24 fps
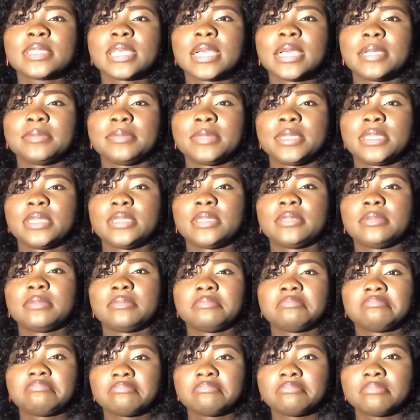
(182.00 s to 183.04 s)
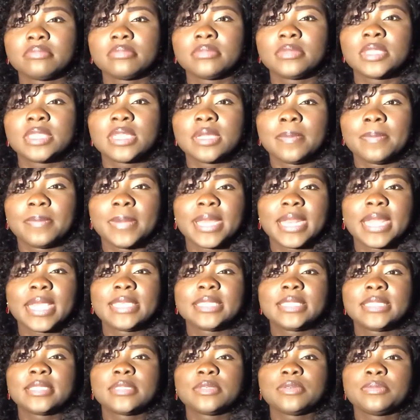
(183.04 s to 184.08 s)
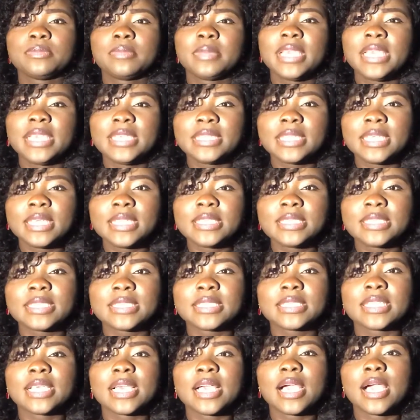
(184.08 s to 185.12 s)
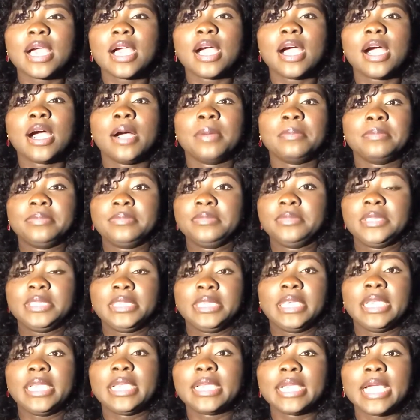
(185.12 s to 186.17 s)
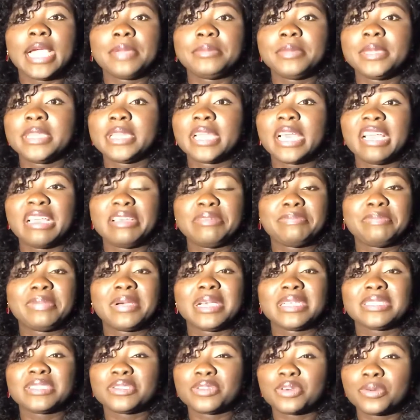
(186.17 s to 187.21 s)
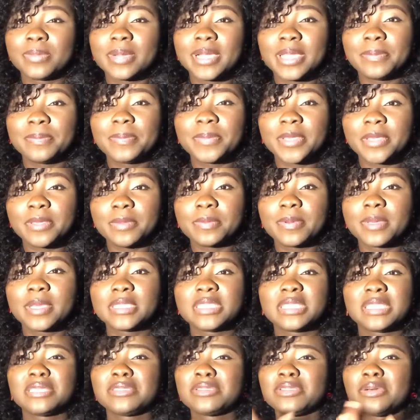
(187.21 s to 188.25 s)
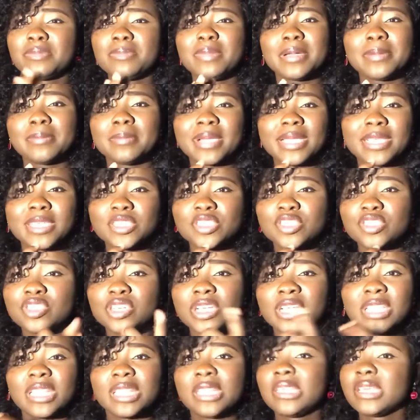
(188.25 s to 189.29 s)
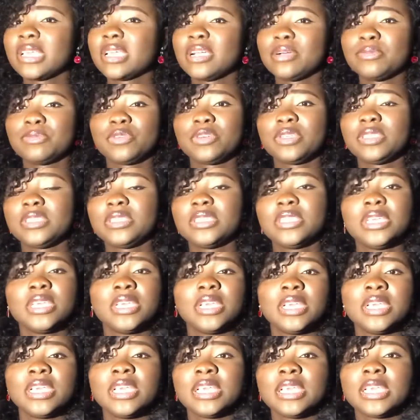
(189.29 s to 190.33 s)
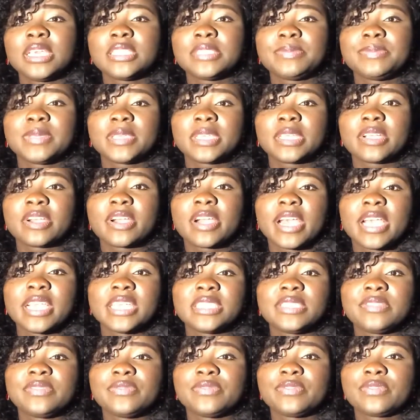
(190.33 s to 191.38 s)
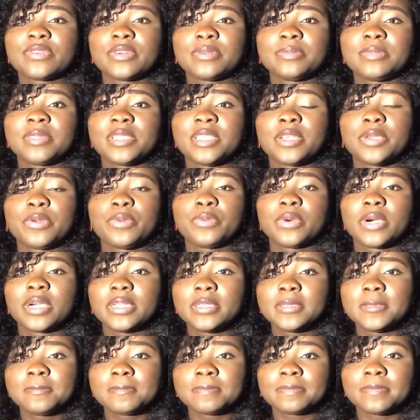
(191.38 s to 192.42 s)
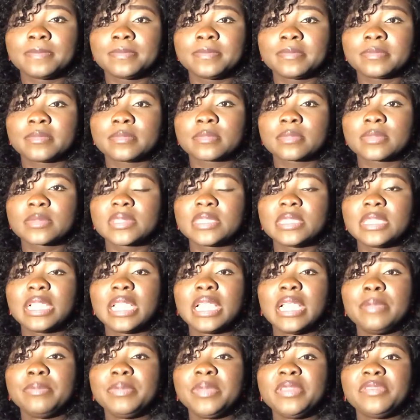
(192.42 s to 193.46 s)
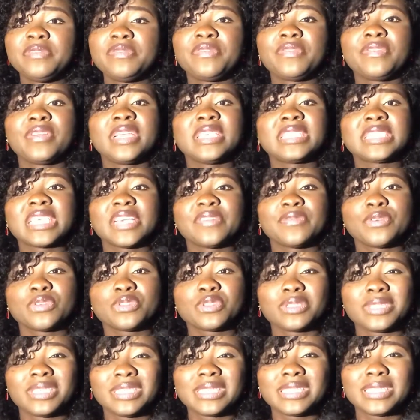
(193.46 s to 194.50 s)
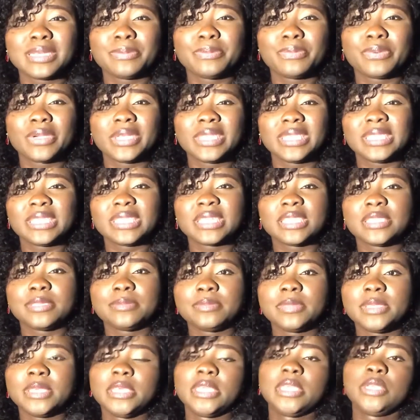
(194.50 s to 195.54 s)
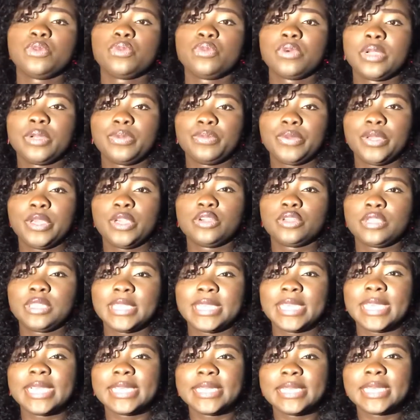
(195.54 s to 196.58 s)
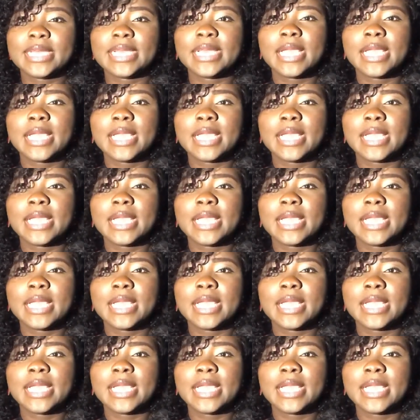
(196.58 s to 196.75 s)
I mean, but I still made it. I'm here. I mean, I passed all my papers. It's not by my strength. Come on. It's been Christ from day one. I mean, friends have also disappointed me in one way or the other.